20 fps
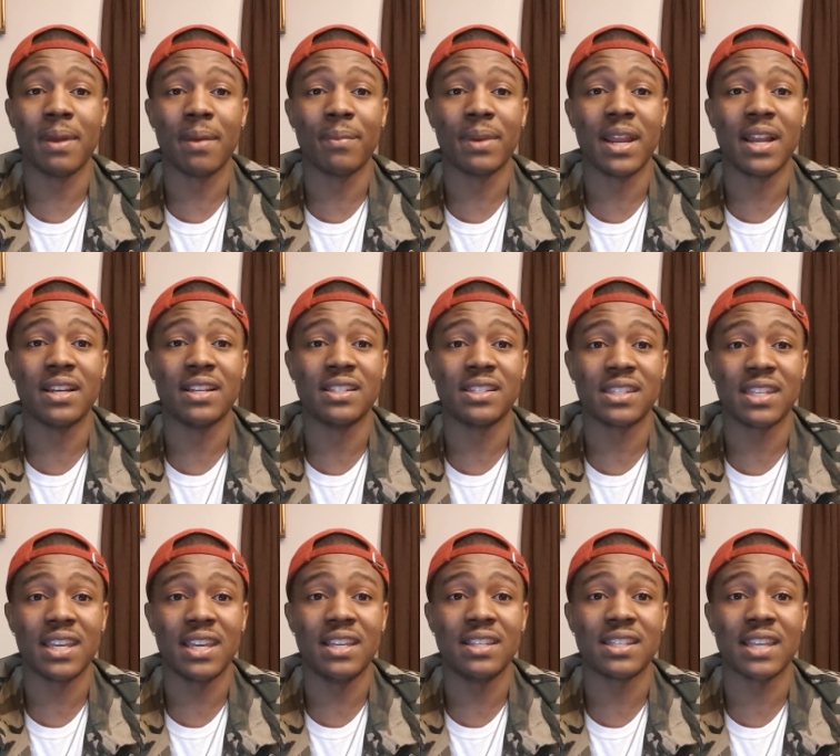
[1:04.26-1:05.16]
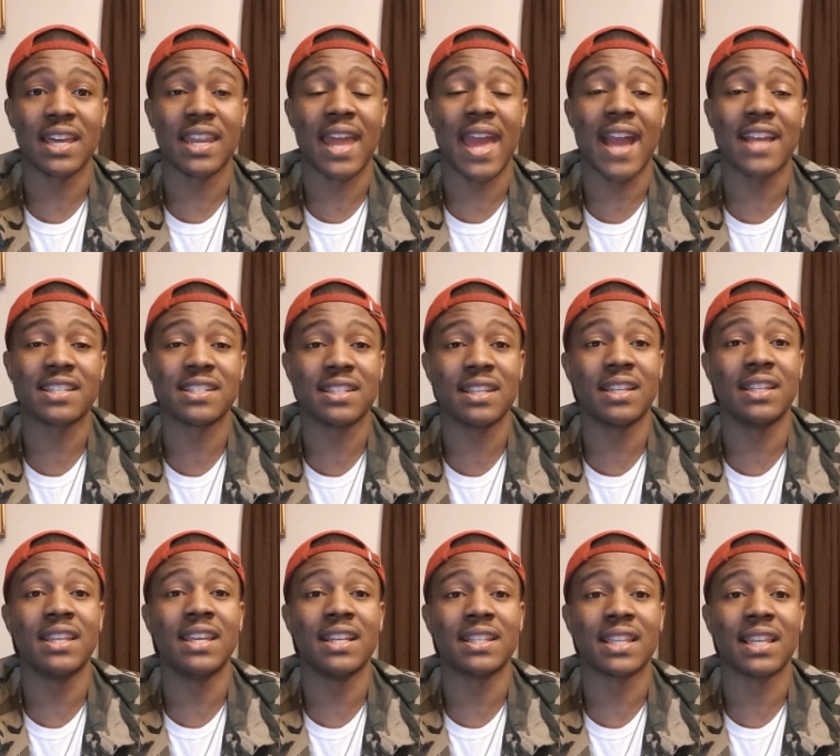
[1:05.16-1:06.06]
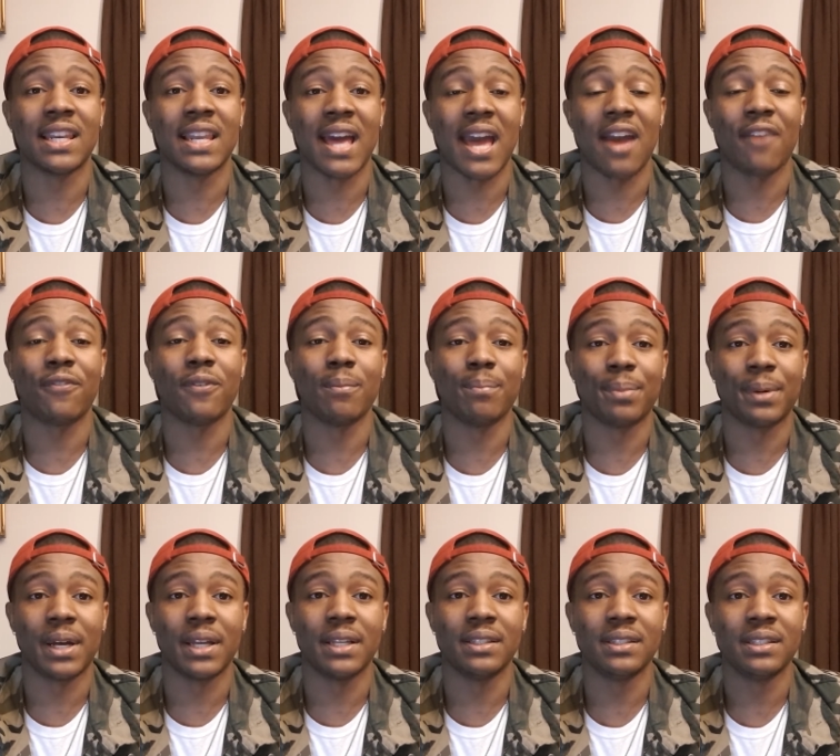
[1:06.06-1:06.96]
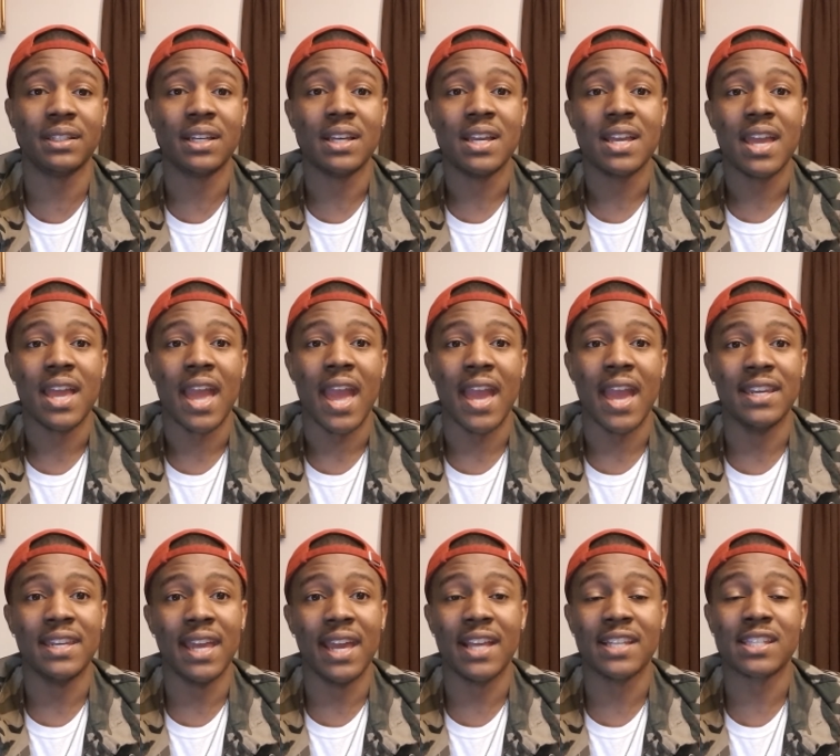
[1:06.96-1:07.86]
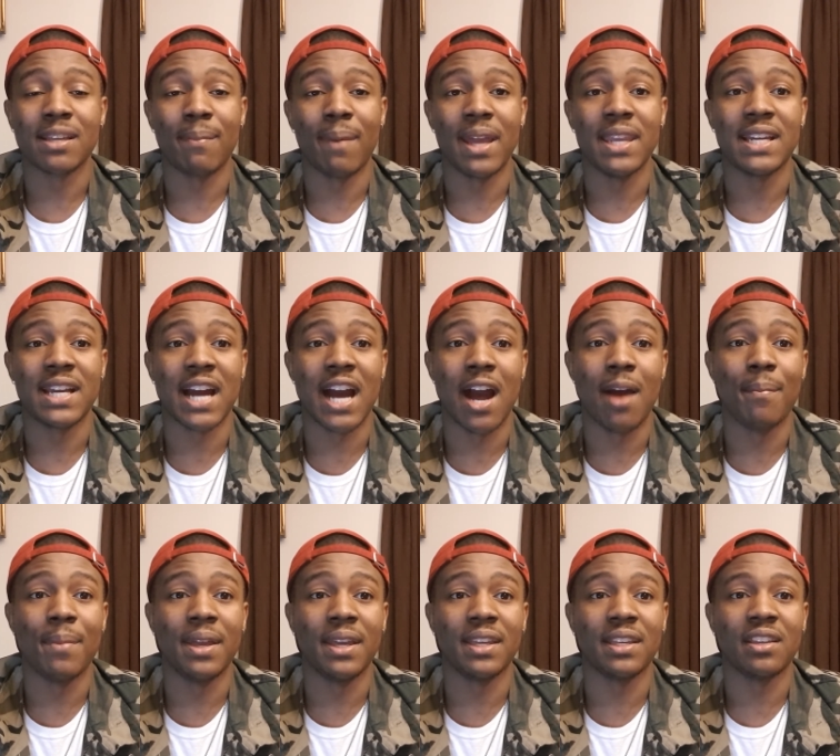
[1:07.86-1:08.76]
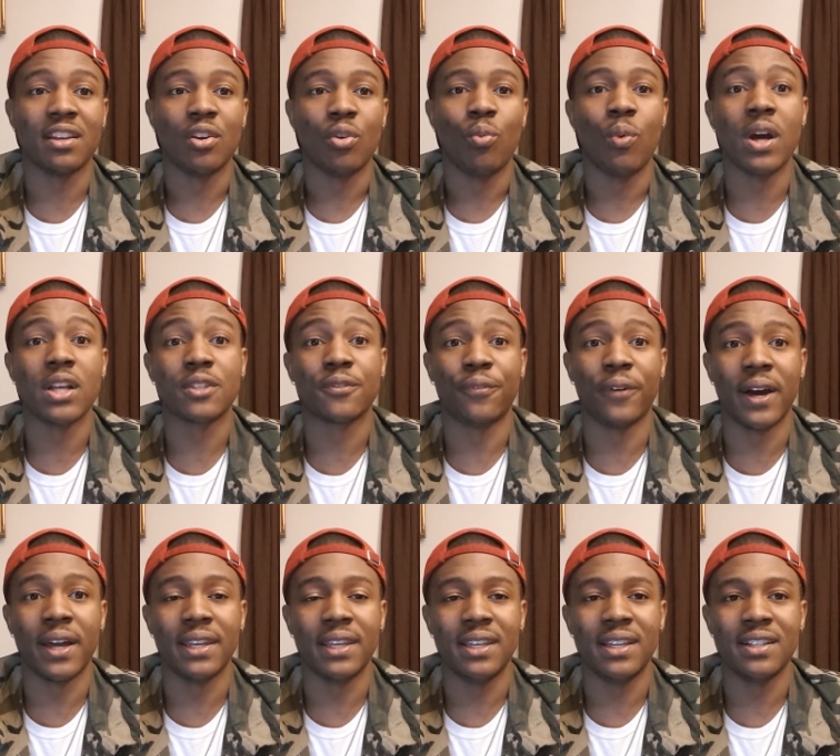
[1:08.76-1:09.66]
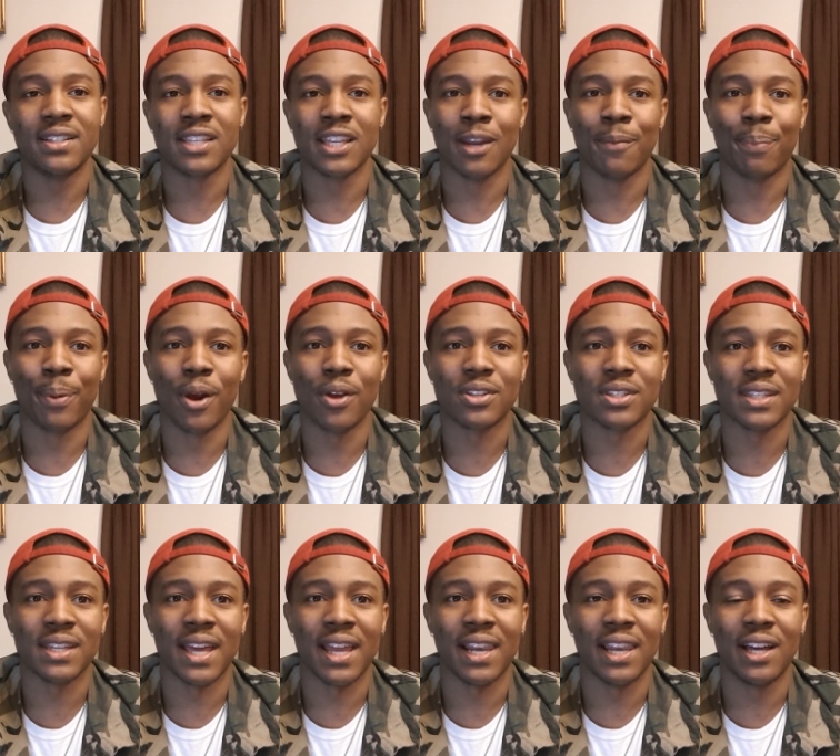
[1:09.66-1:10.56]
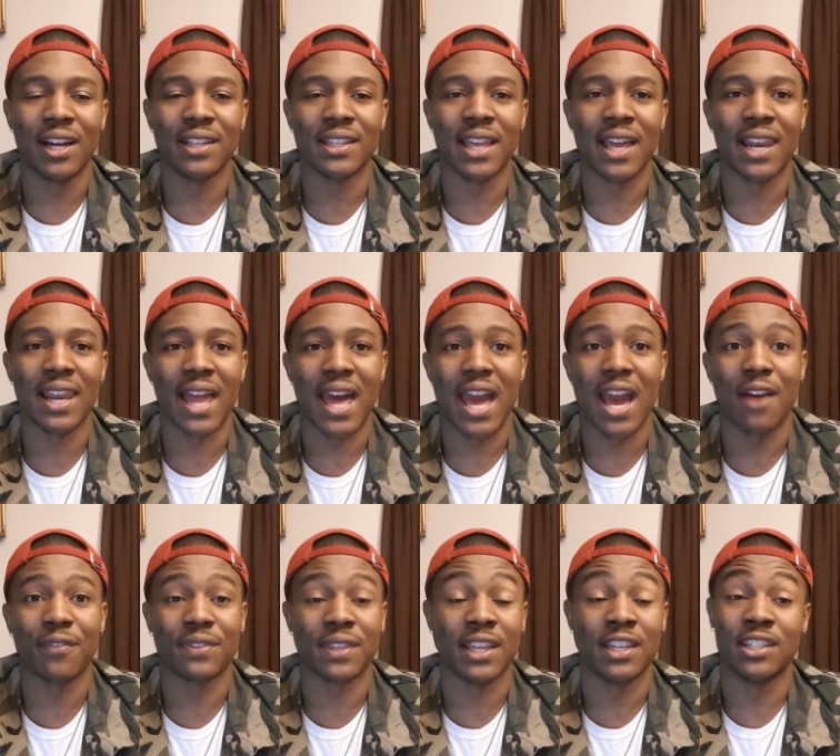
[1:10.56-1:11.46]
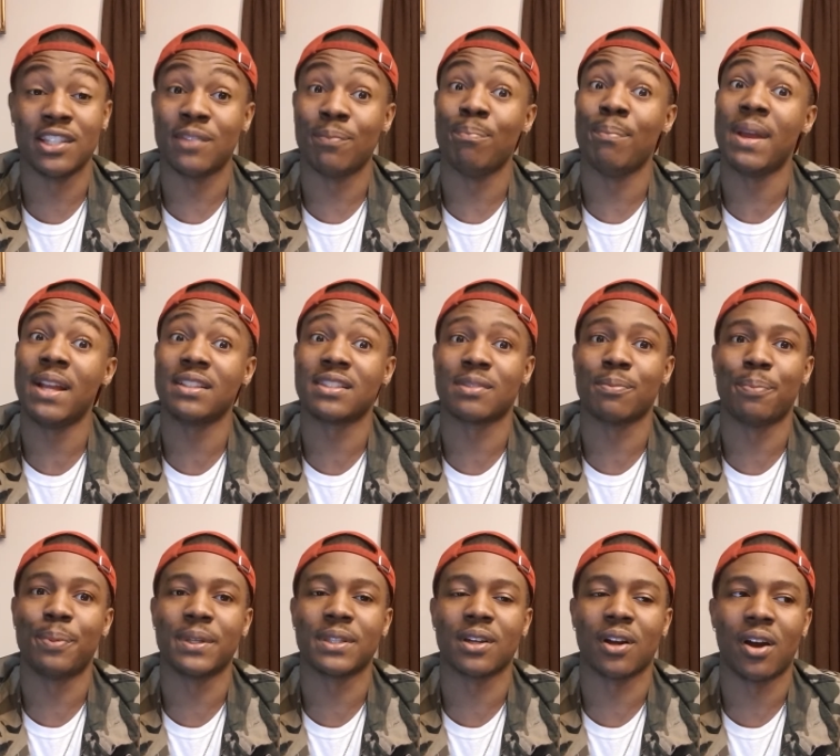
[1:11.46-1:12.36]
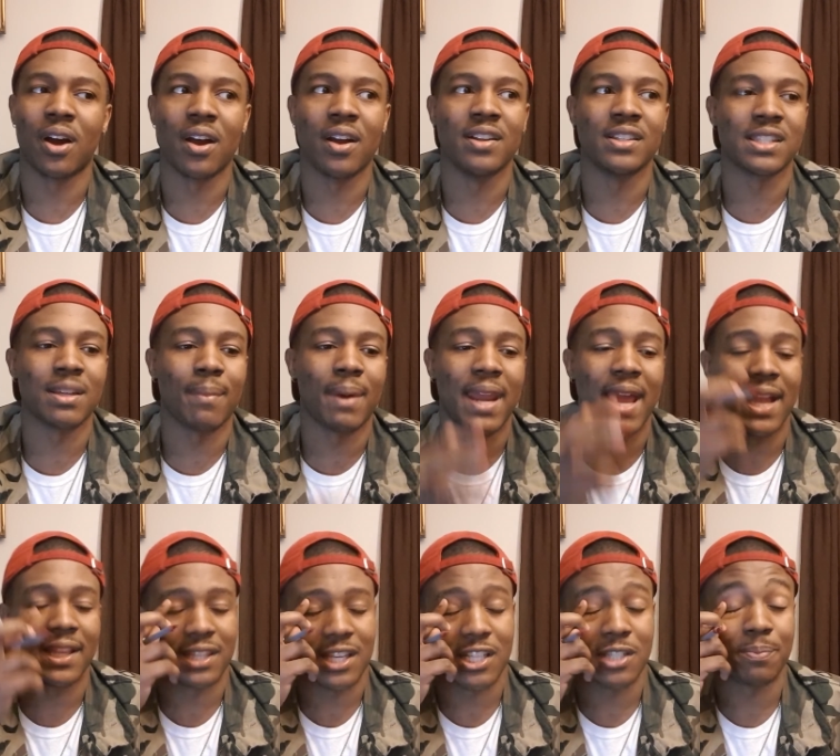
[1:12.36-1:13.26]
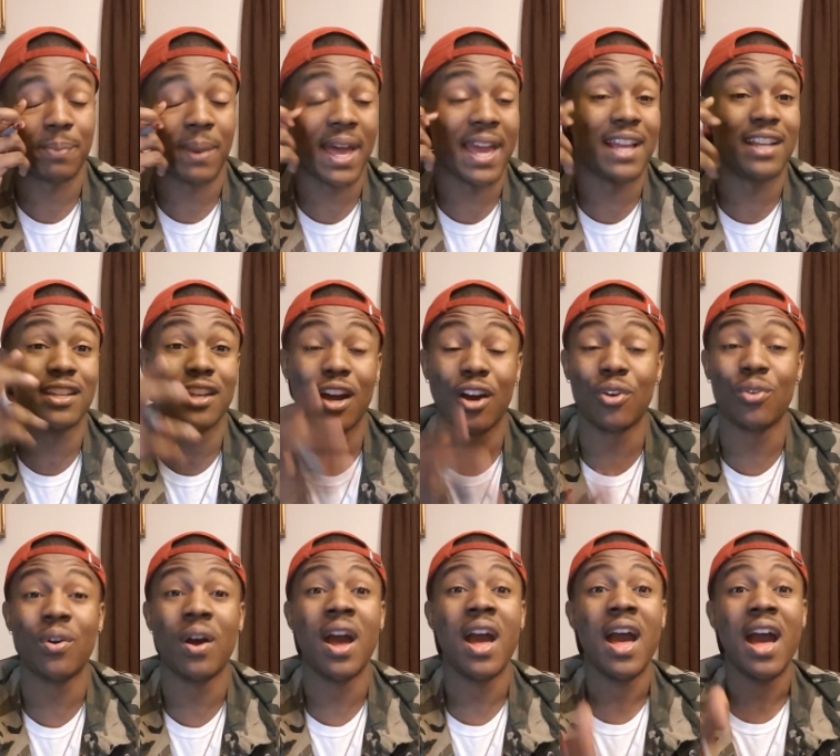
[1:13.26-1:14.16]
member that deceased and they accidentally hit the laughing button and then somebody comment what's funny to the person that loved that laughed and meant to put the heart and somebody had to explain no